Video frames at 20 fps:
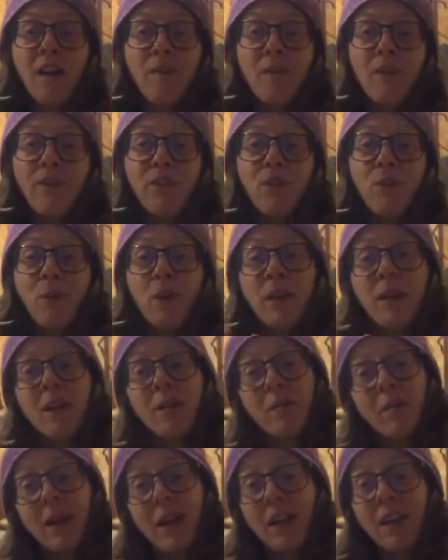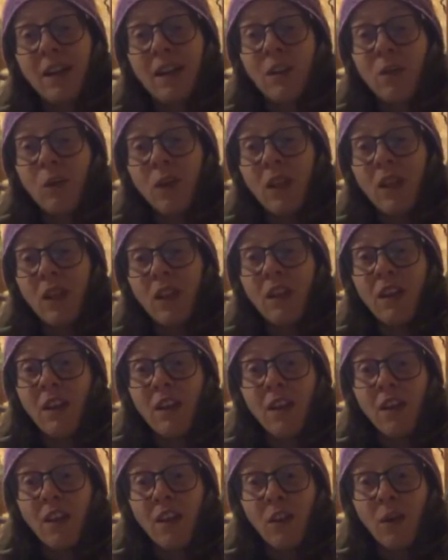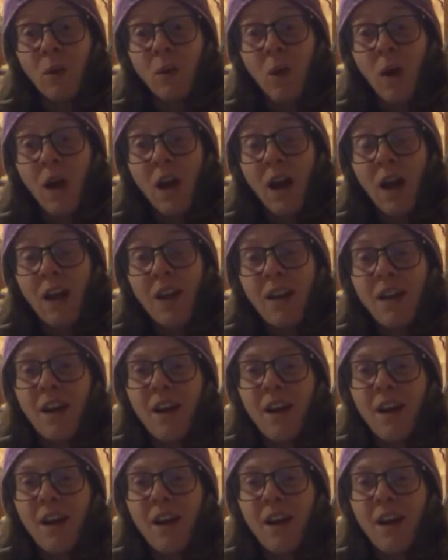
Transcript: if you wanna combine it with another WOD,